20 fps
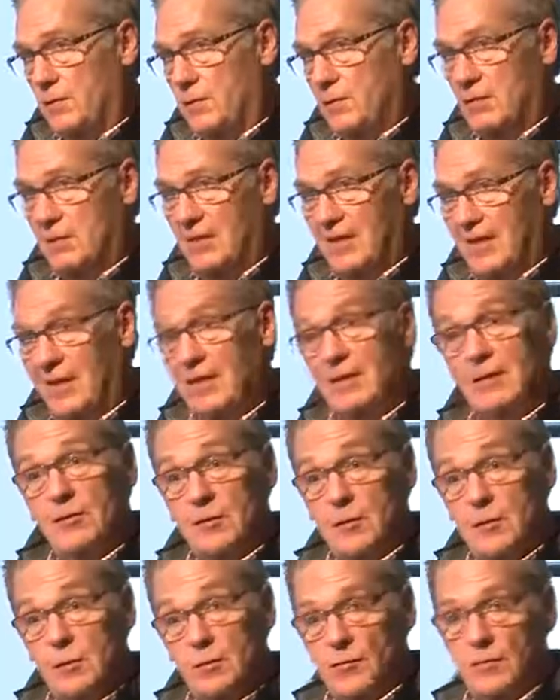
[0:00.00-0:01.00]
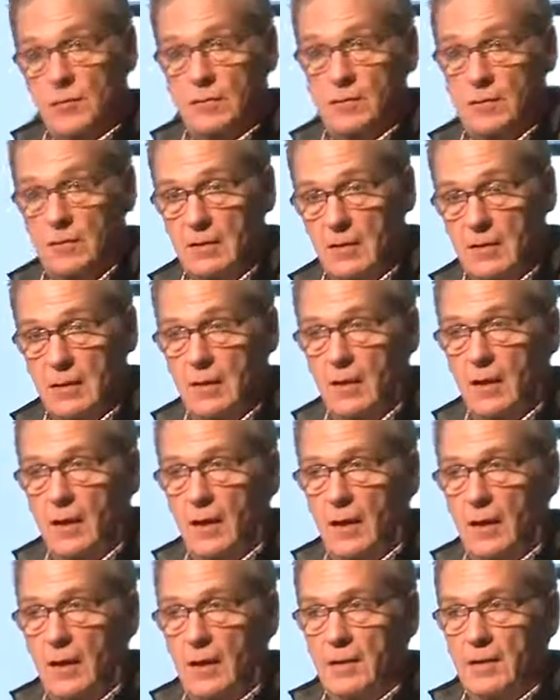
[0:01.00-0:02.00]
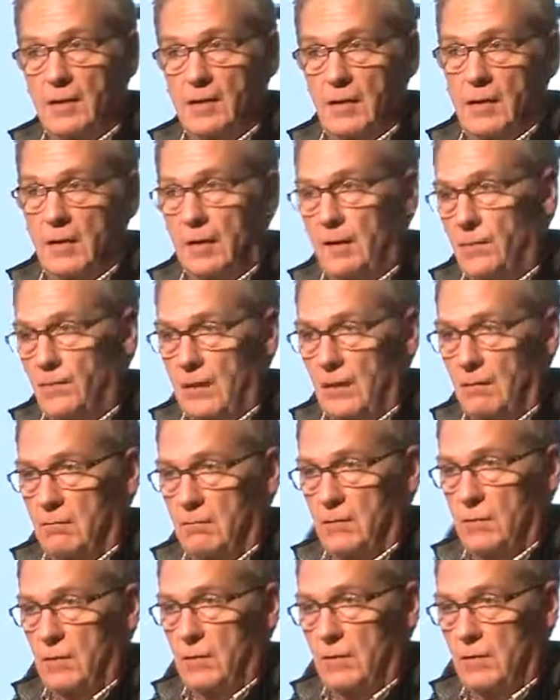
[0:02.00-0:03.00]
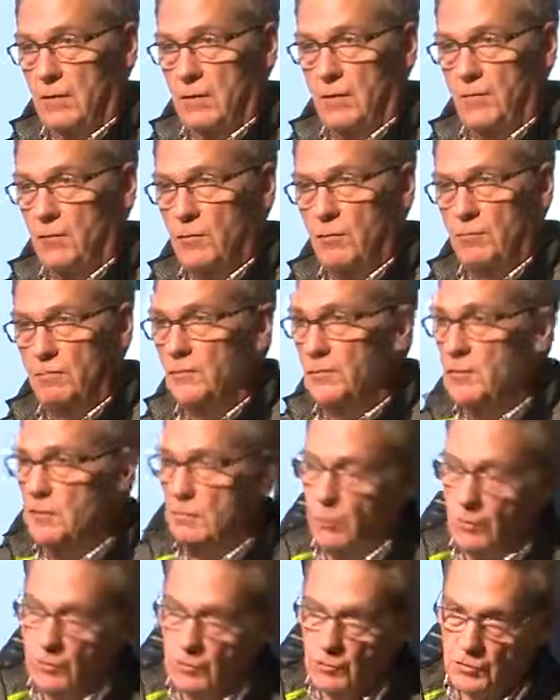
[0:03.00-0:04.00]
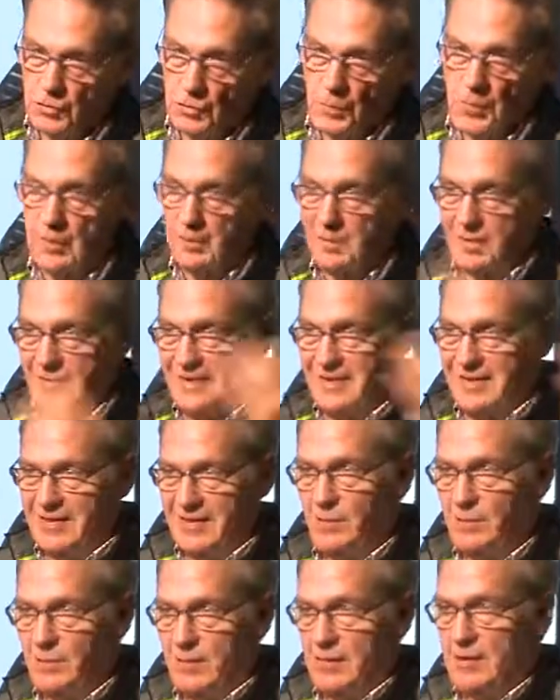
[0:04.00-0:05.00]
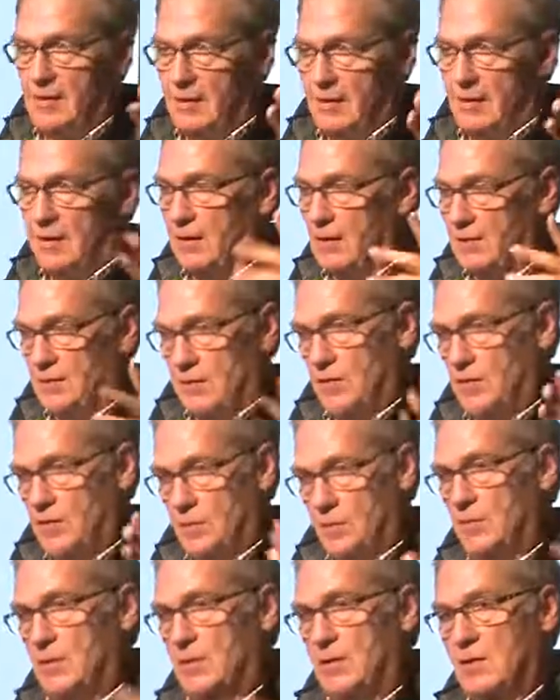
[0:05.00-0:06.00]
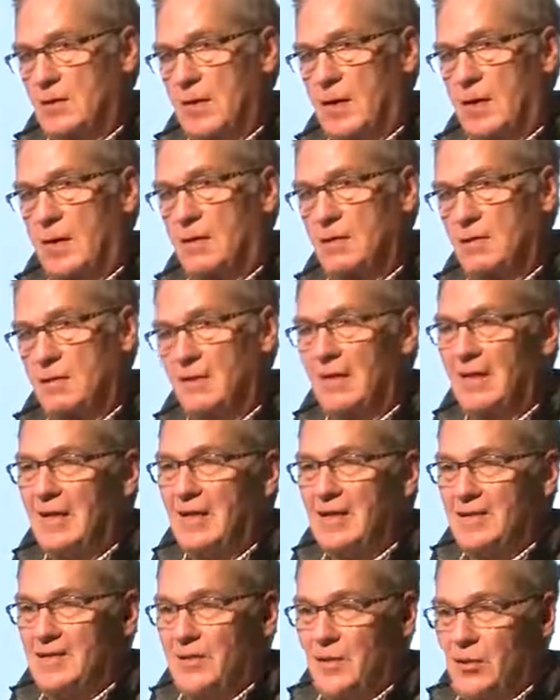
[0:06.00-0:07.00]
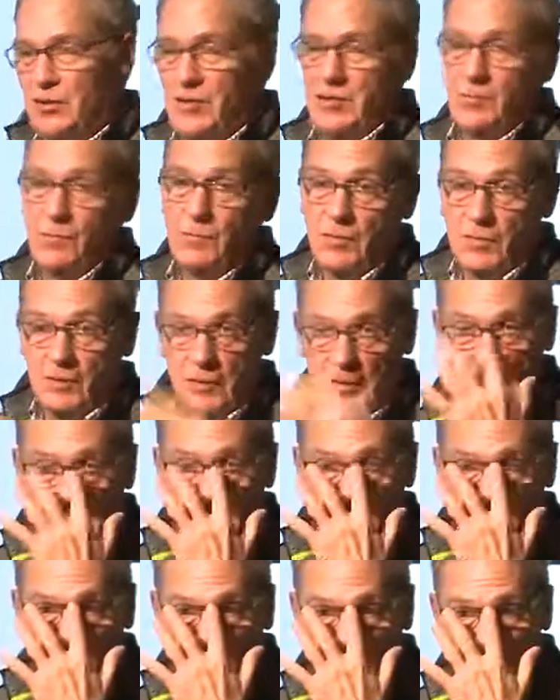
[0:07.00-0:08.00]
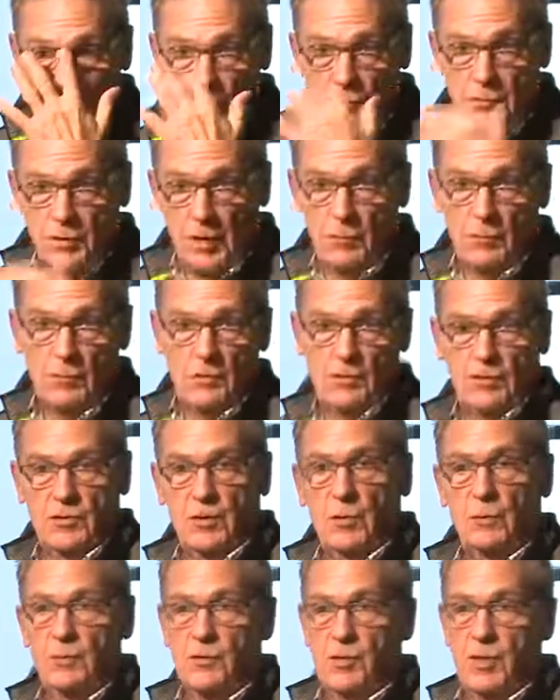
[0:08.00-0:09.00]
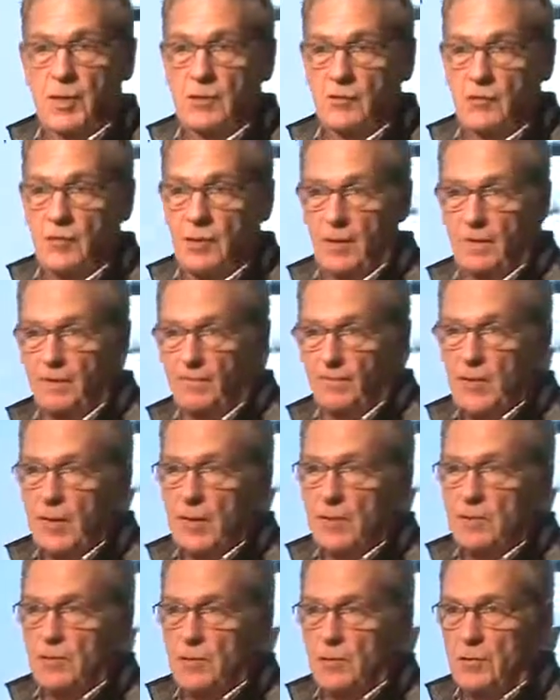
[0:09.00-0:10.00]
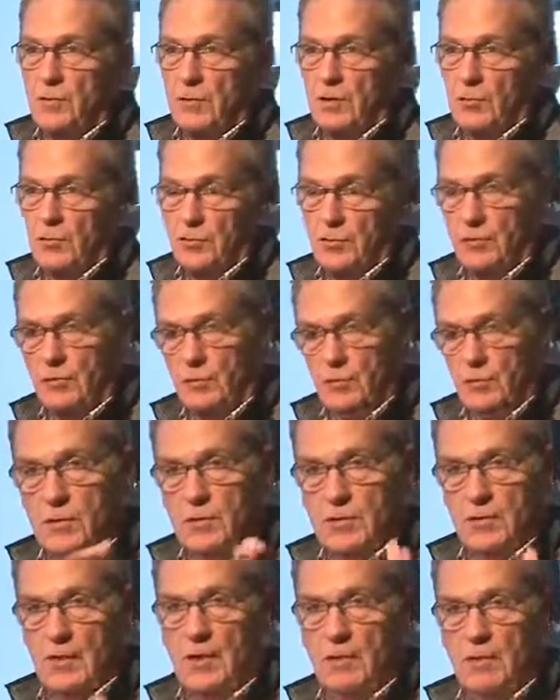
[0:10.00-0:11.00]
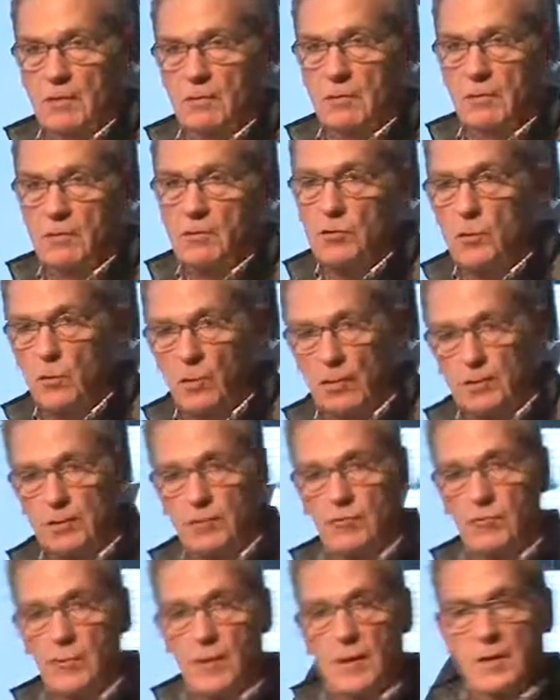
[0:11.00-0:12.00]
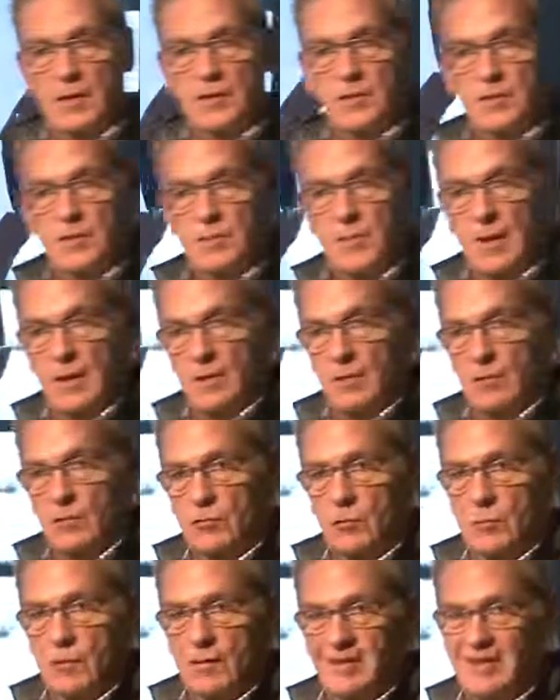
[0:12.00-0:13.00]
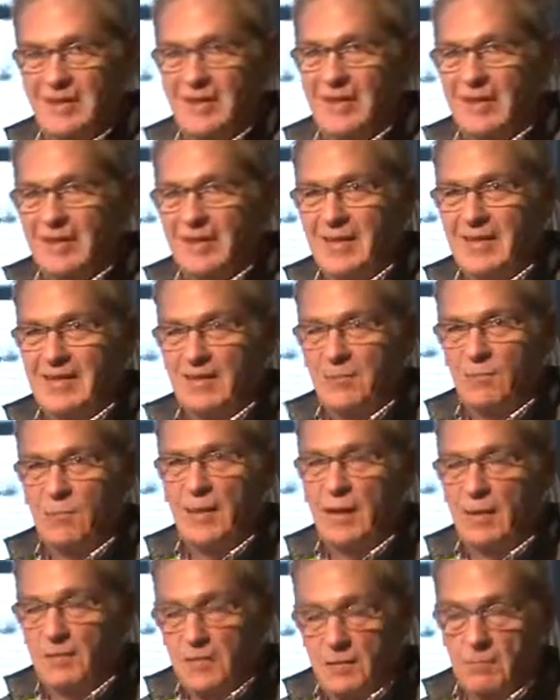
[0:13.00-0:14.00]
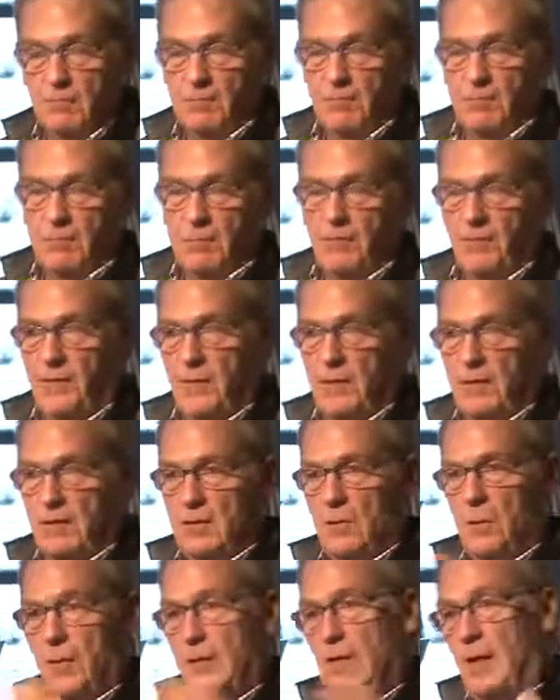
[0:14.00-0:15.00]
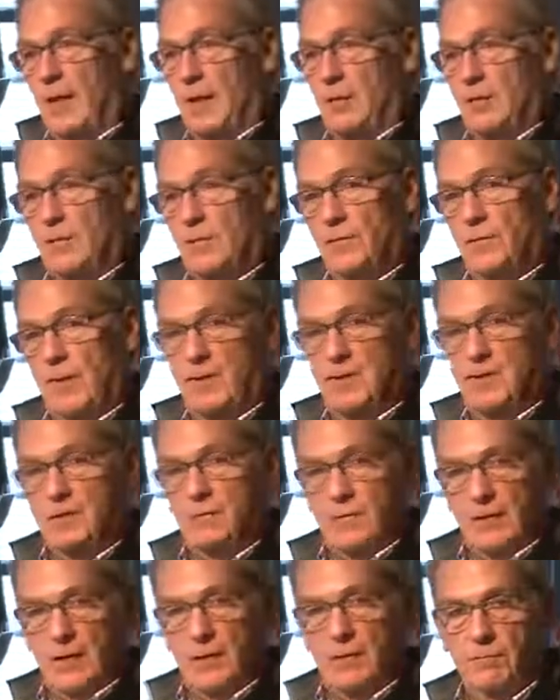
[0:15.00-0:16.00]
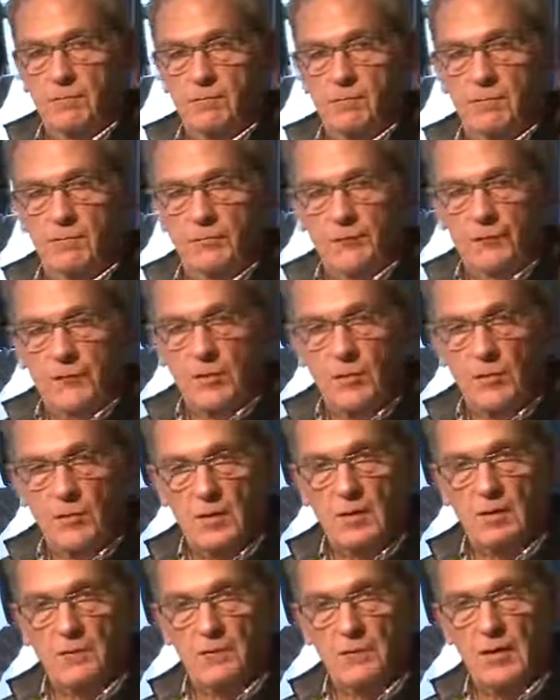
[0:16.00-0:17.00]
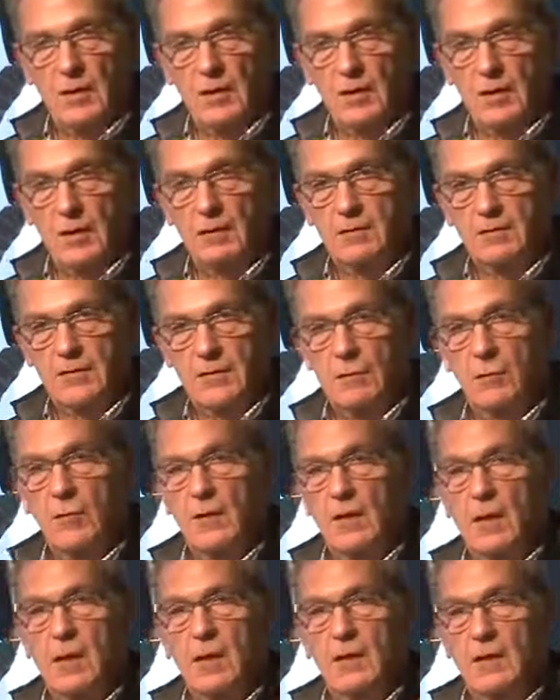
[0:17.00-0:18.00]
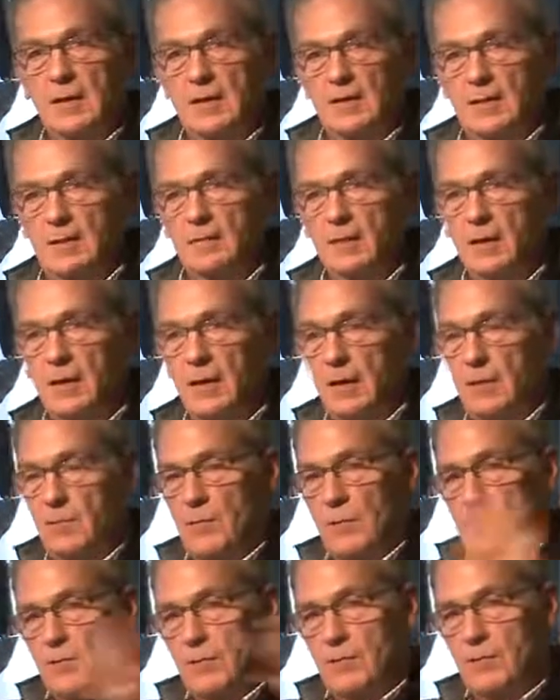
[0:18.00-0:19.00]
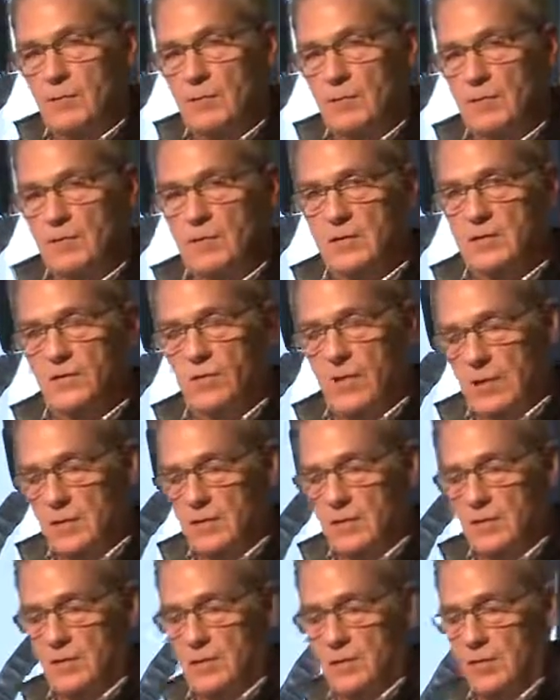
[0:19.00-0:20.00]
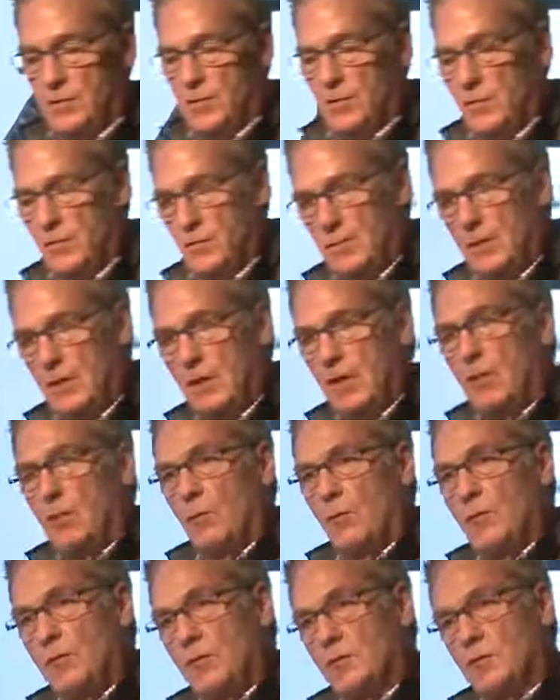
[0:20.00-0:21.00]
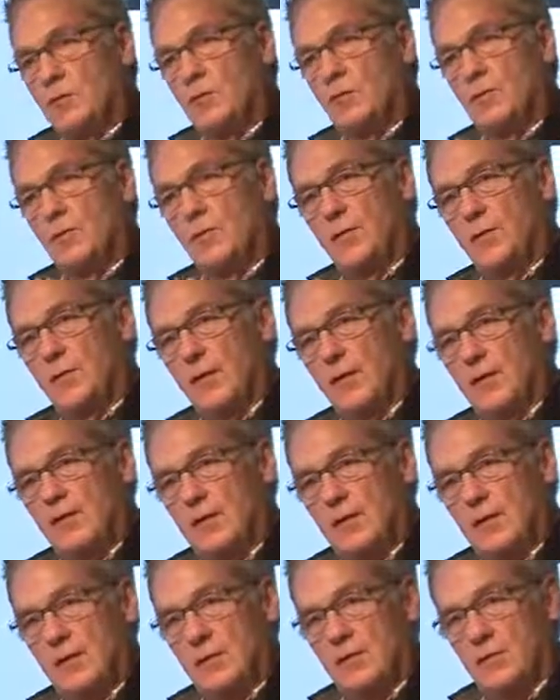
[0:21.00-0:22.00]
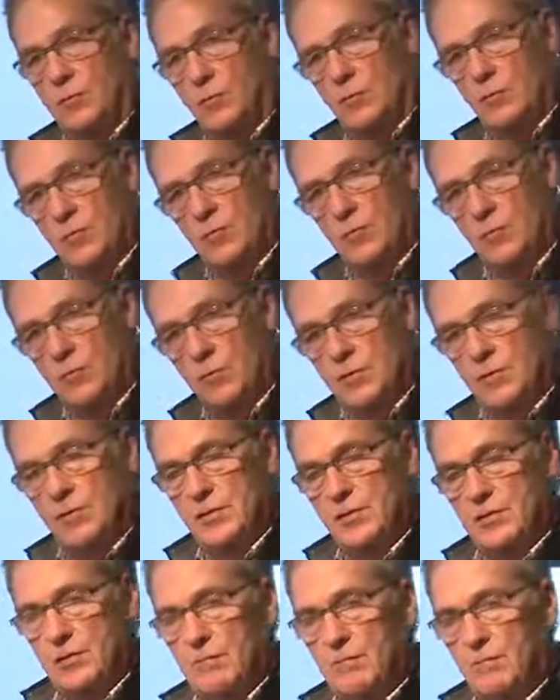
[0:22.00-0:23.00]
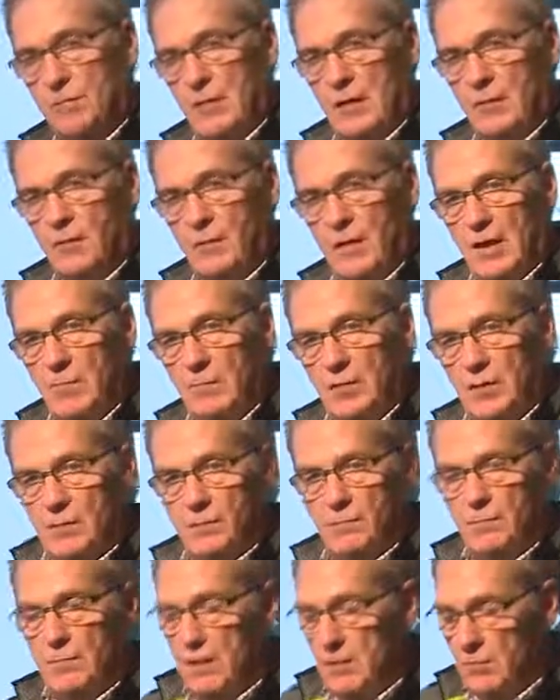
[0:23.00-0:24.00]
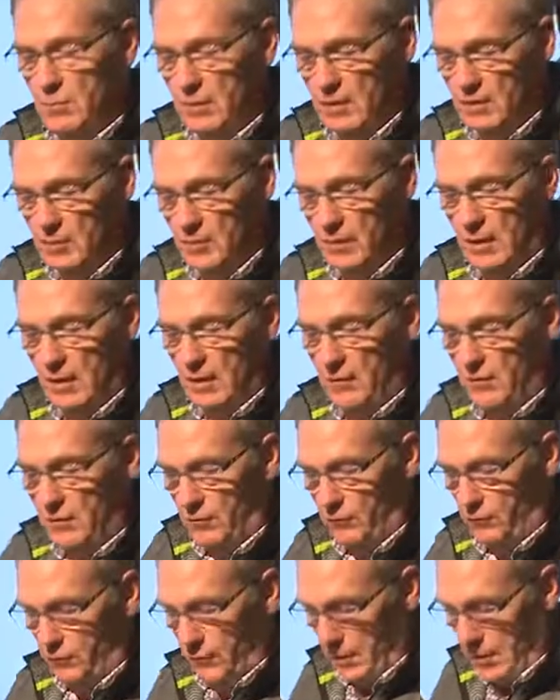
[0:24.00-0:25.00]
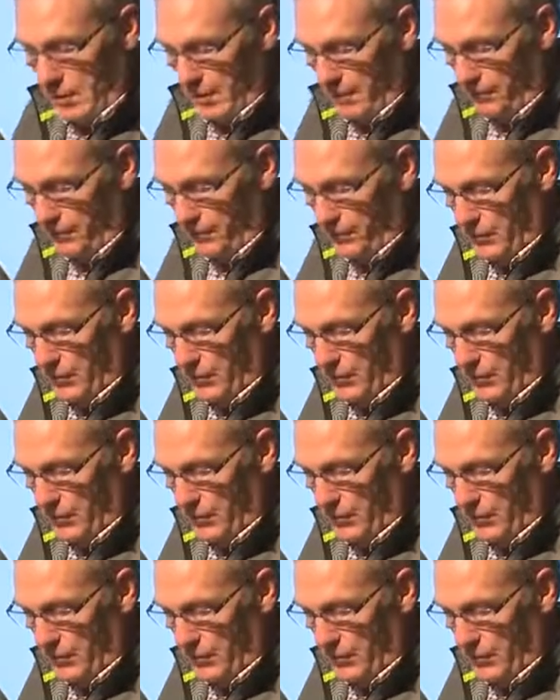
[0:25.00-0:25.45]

than designing solutions. And I have that, you know, if you, when you're doing systems thinking and systems design, systems in general don't stop changing. So the notion design a new one to replace the bad old one, we have to find a way out of that kind of framework of thinking and saying we are in a multitude of interacting systems. We need to do things in it which causes them bit by bit maybe to behave differently.